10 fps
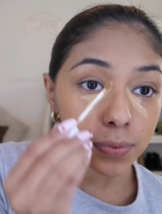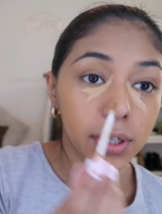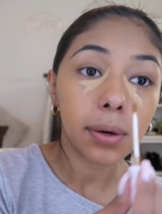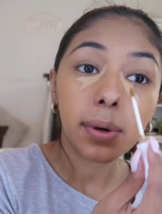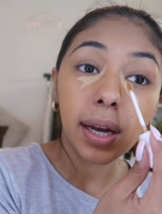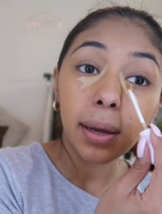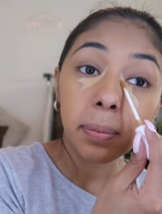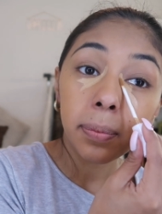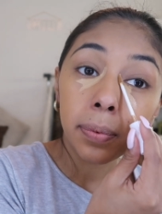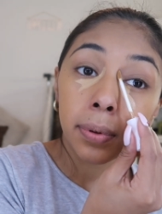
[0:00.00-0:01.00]
go
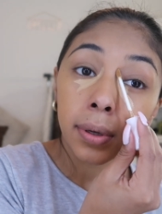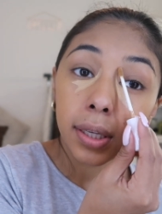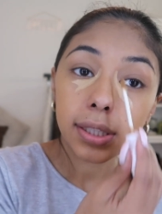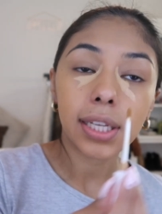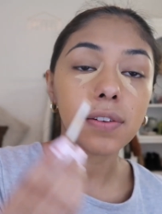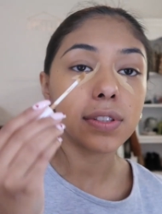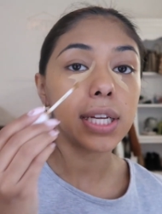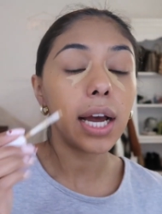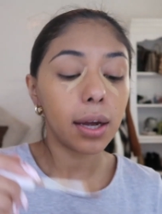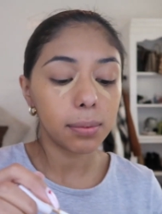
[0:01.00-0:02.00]
up instead of
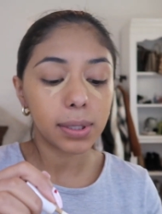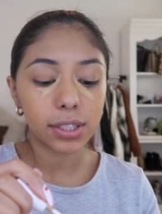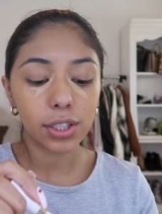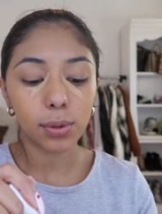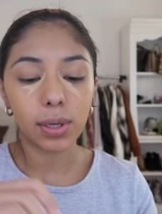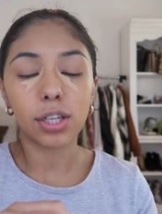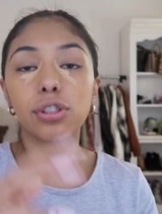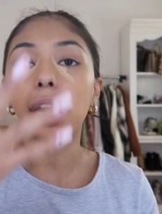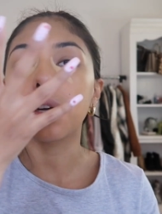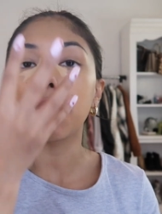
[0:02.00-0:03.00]
down because you don't want to
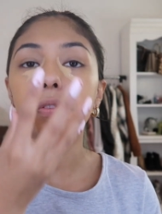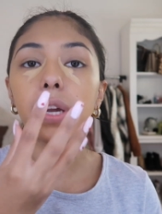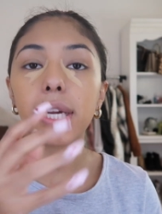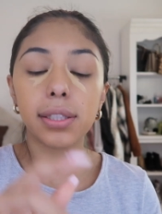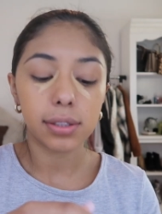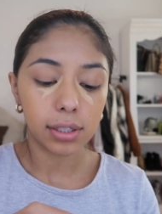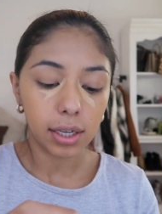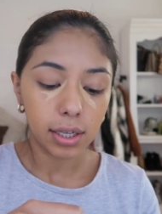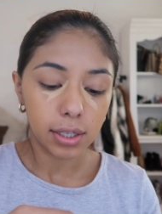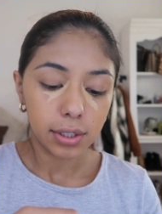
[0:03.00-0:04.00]
drag your face.
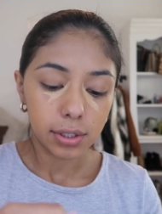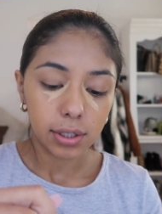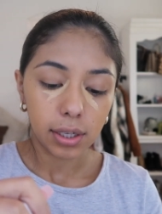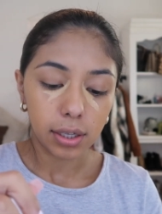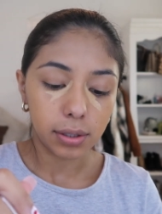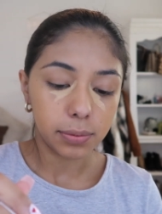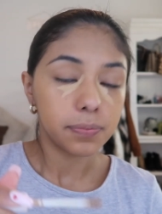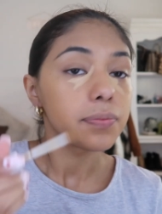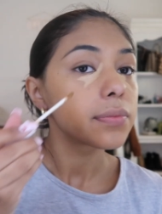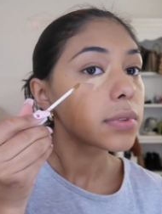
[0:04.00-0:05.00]

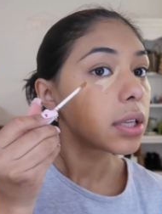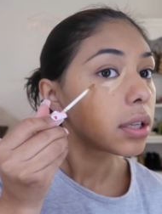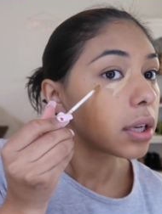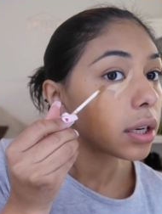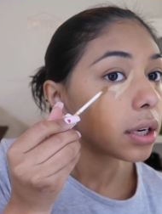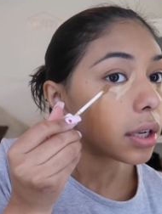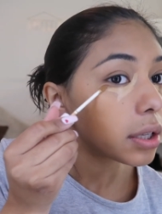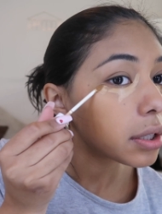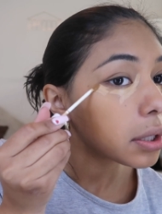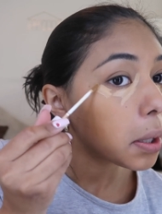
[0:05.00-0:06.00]
And then
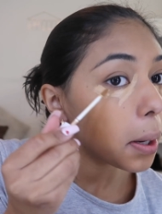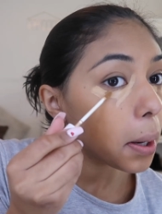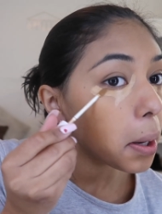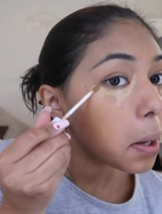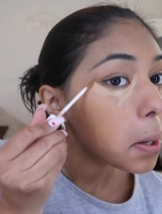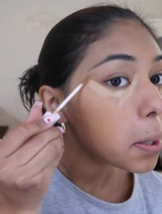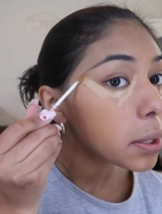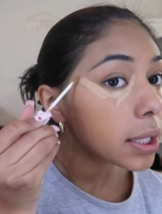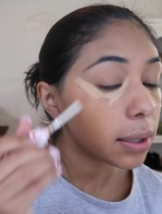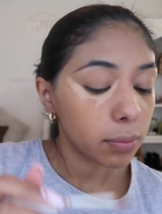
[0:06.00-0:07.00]

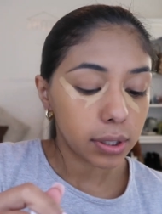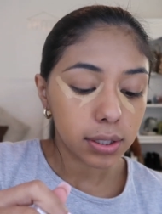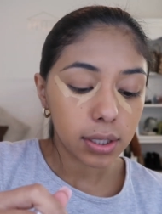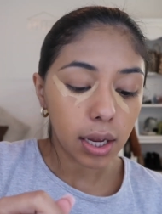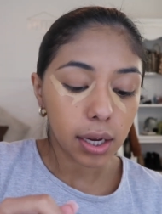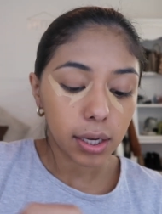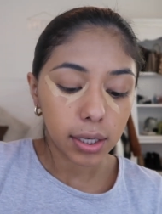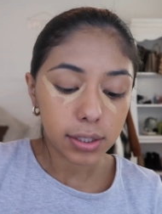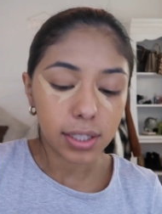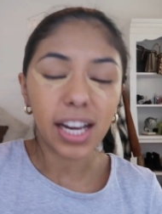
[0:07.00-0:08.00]
same with the
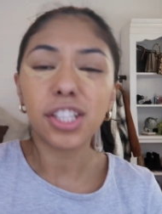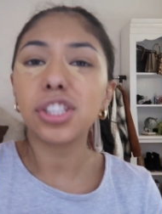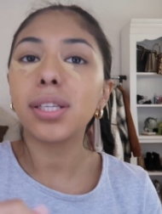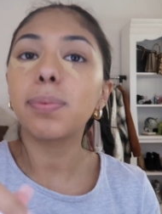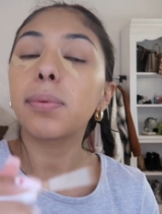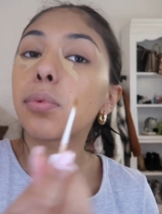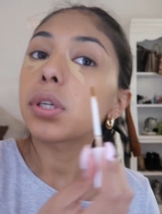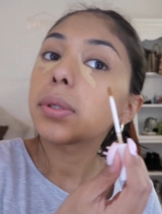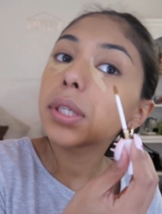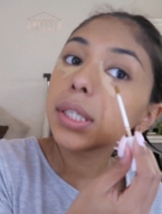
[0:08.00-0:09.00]
sides. I usually put
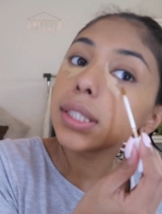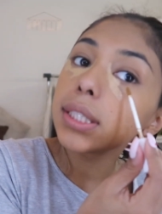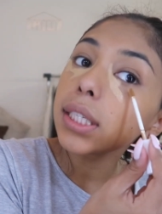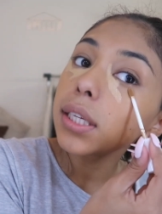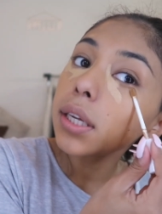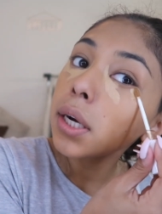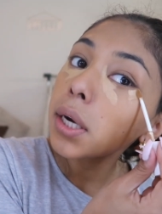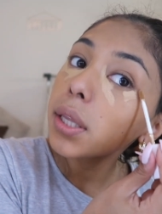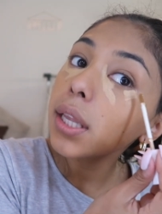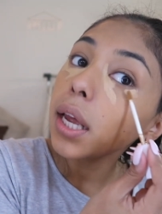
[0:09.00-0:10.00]
more
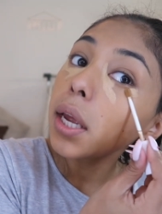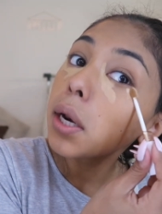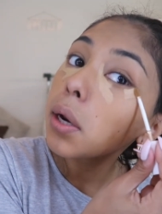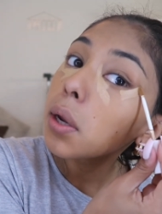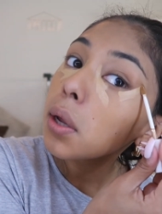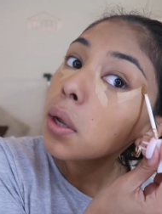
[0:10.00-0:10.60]
concealer than